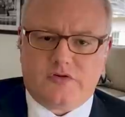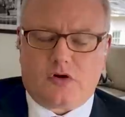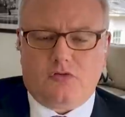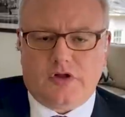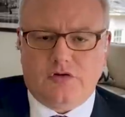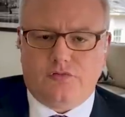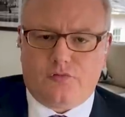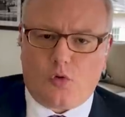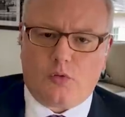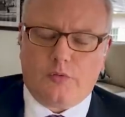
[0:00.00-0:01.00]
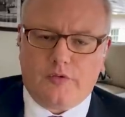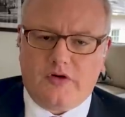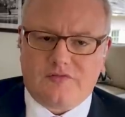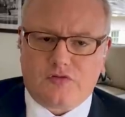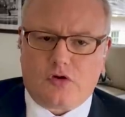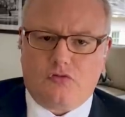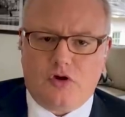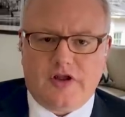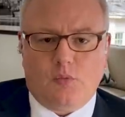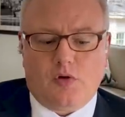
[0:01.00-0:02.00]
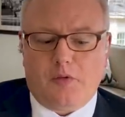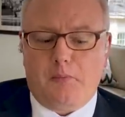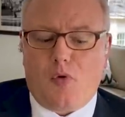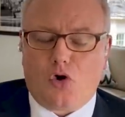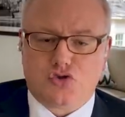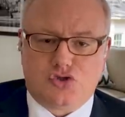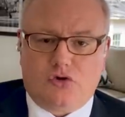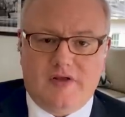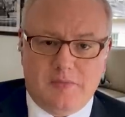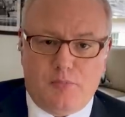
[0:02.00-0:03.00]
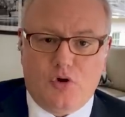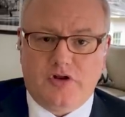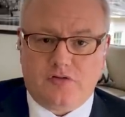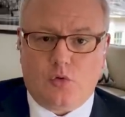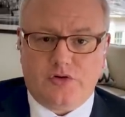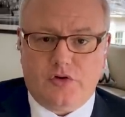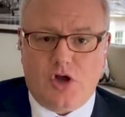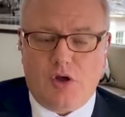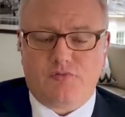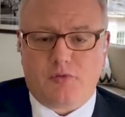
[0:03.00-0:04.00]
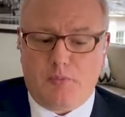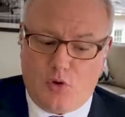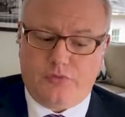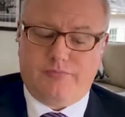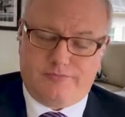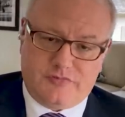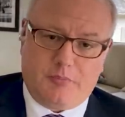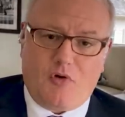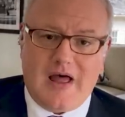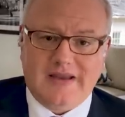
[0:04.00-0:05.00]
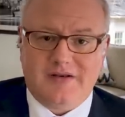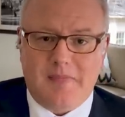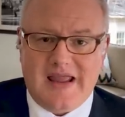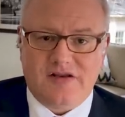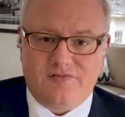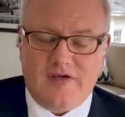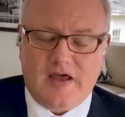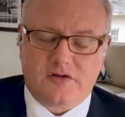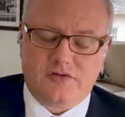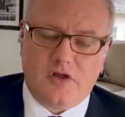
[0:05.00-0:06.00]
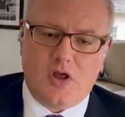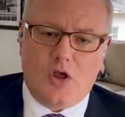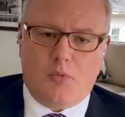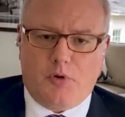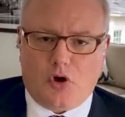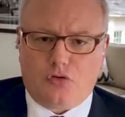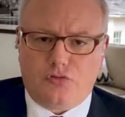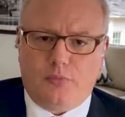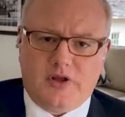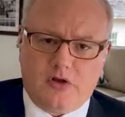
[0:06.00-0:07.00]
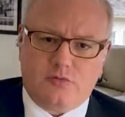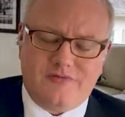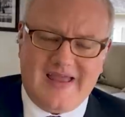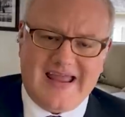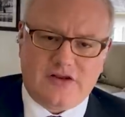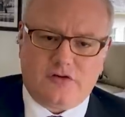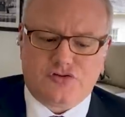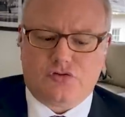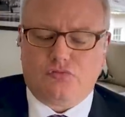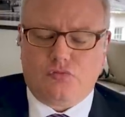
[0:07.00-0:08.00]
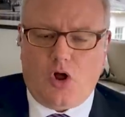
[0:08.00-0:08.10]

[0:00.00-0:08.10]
start looking forward, we really have to start looking at where the marginal input is going to come from both supply and demand effects. But also, because we've had such a